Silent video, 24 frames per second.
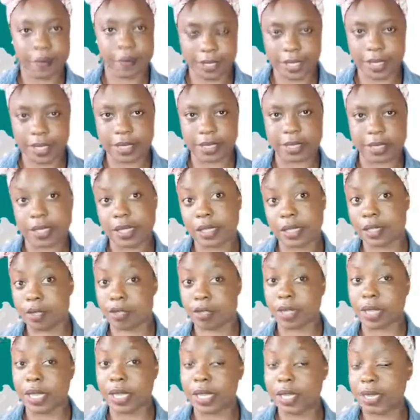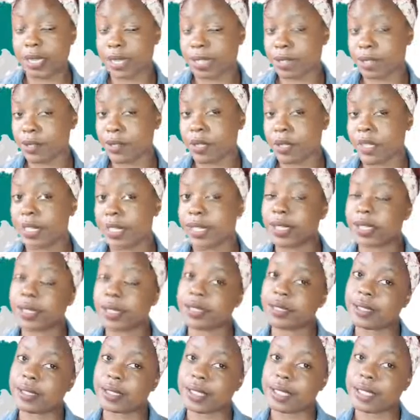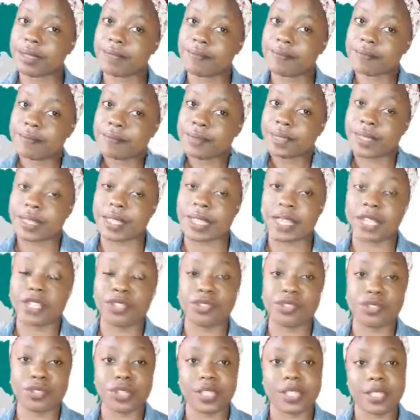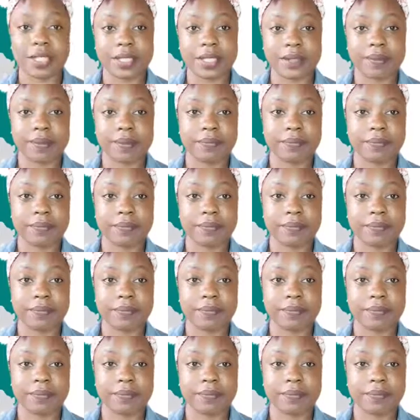Yes, let's go ahead and see the countries.